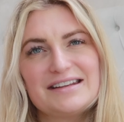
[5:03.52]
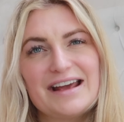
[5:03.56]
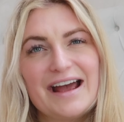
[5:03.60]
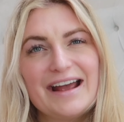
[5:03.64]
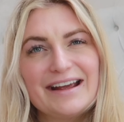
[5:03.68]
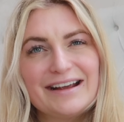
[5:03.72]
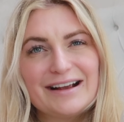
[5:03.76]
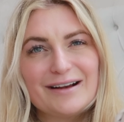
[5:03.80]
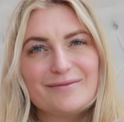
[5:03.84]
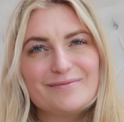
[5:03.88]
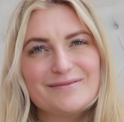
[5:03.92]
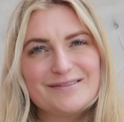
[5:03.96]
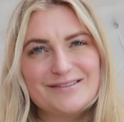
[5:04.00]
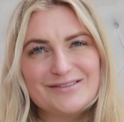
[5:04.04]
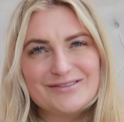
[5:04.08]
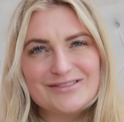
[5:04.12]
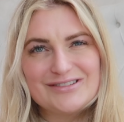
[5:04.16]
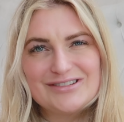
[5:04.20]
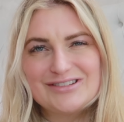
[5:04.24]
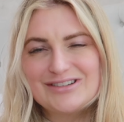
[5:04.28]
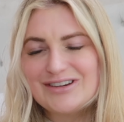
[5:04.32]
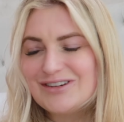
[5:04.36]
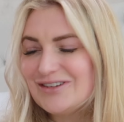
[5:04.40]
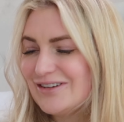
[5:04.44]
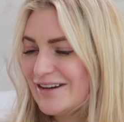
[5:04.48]
to take up in your
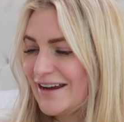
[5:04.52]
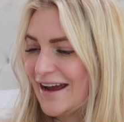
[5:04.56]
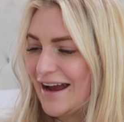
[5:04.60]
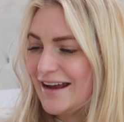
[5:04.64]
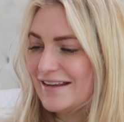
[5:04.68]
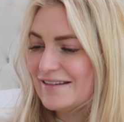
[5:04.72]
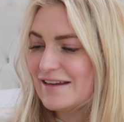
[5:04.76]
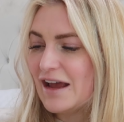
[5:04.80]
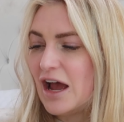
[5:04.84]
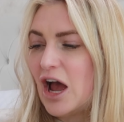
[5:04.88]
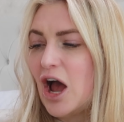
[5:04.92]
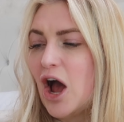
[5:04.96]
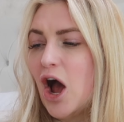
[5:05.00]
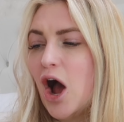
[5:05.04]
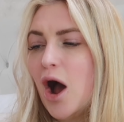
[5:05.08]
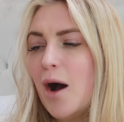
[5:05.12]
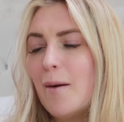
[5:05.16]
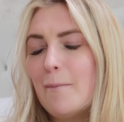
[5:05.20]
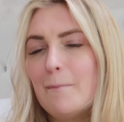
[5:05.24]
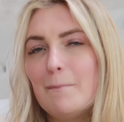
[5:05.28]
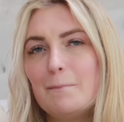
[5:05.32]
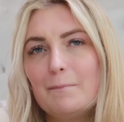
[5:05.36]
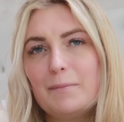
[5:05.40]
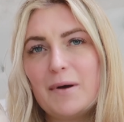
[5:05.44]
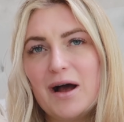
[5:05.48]
suitcase
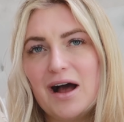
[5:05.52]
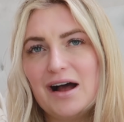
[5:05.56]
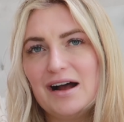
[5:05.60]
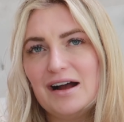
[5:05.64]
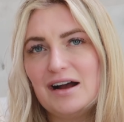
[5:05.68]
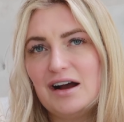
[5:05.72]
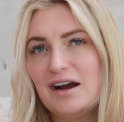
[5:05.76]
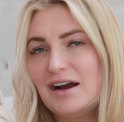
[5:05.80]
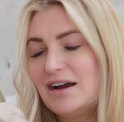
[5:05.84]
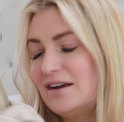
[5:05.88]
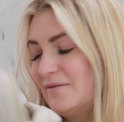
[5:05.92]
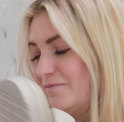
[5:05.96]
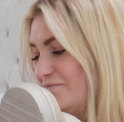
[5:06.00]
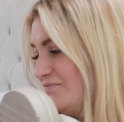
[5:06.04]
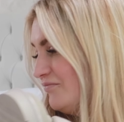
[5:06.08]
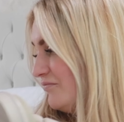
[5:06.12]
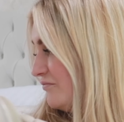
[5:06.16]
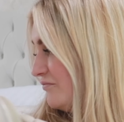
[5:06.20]
but i